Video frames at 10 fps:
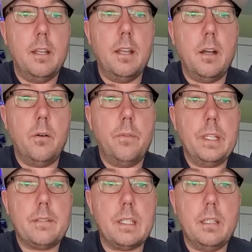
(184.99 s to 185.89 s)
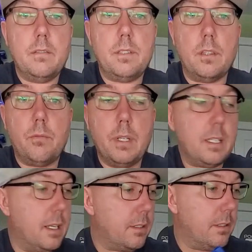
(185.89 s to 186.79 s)
Now, this EC3
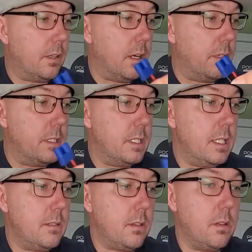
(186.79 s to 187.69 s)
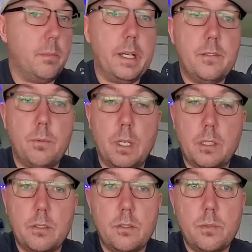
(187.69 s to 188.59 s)
connector, I run Dean's on all mine, so I'm
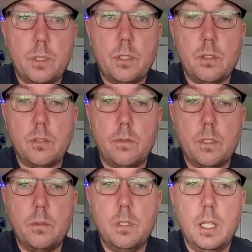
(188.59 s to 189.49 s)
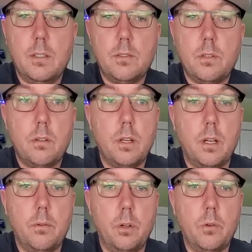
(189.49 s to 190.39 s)
going to switch this over to a Dean's
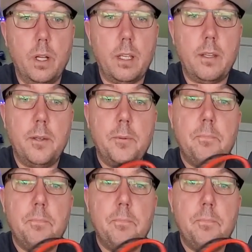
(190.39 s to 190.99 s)
real quick.